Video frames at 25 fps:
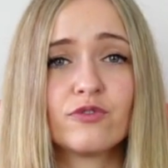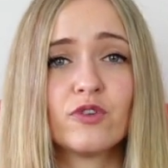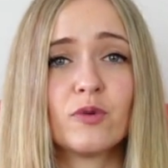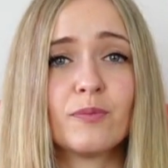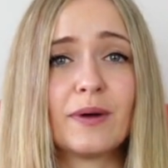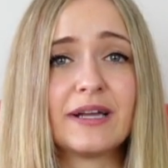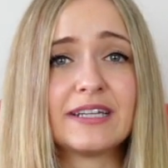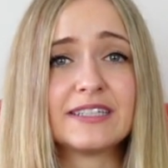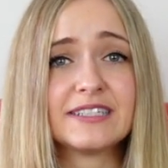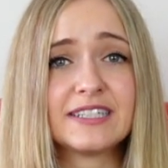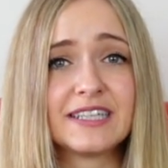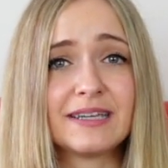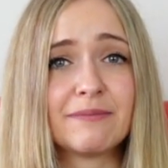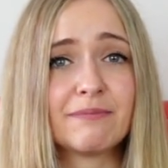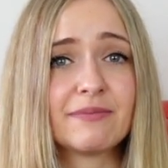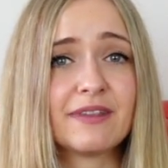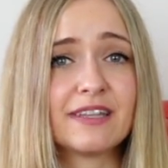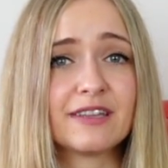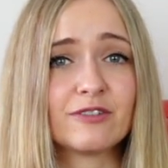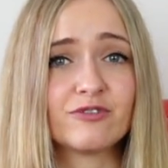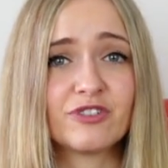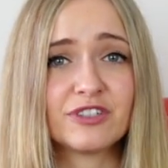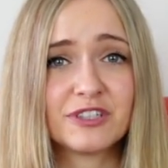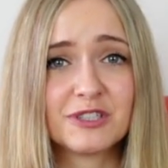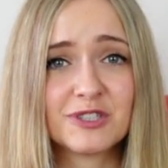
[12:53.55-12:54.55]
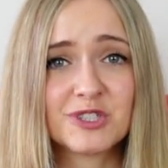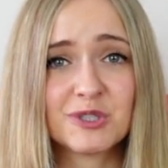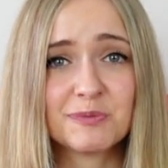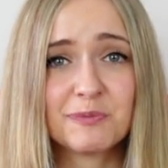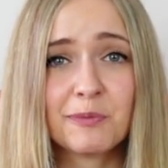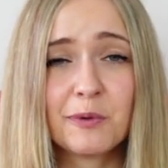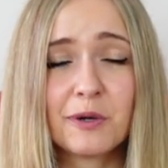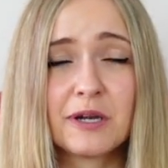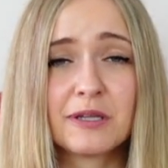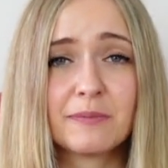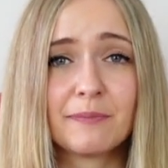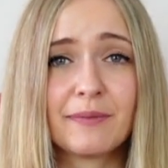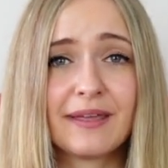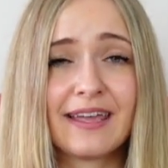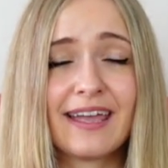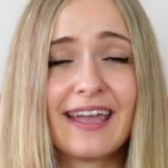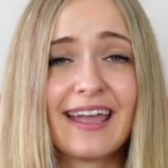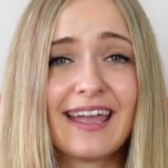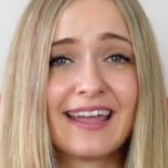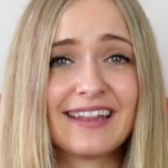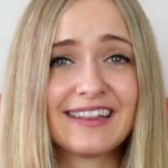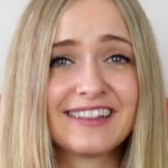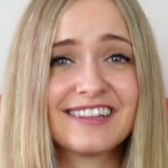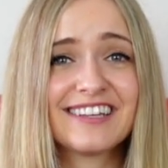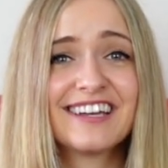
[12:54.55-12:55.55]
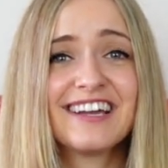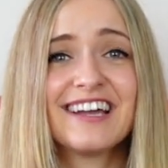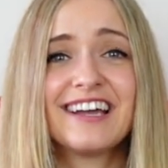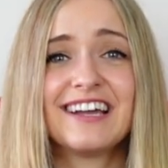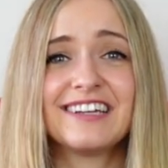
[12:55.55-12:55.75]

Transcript: for my team that really supported me and